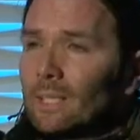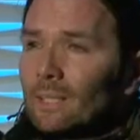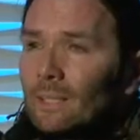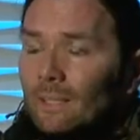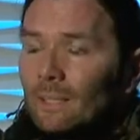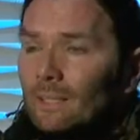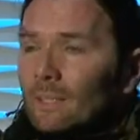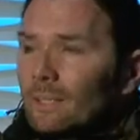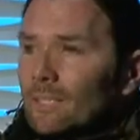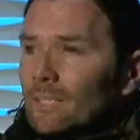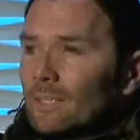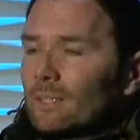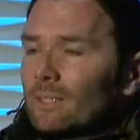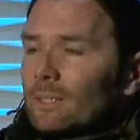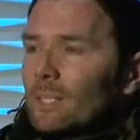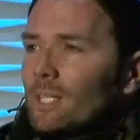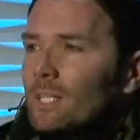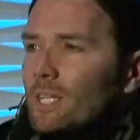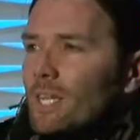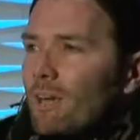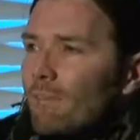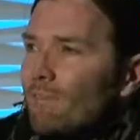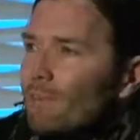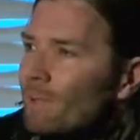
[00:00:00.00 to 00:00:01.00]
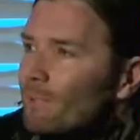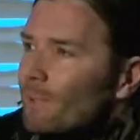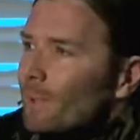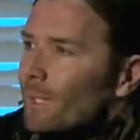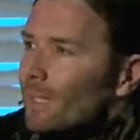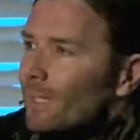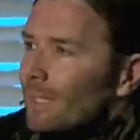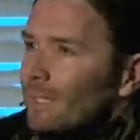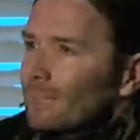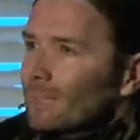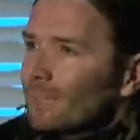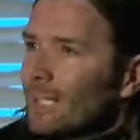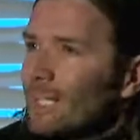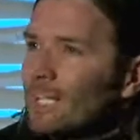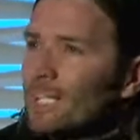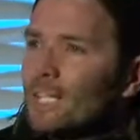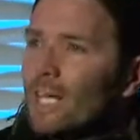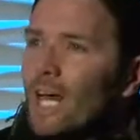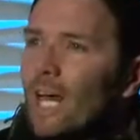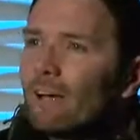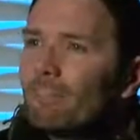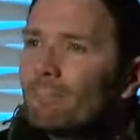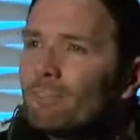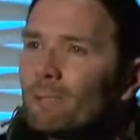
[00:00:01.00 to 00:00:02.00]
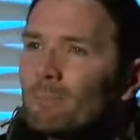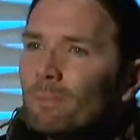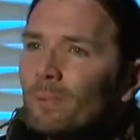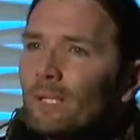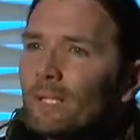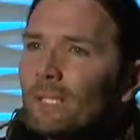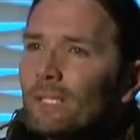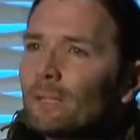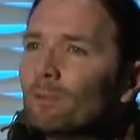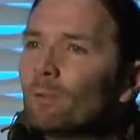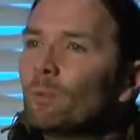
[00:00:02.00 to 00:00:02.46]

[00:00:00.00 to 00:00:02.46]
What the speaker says: It's everybody. It's everybody.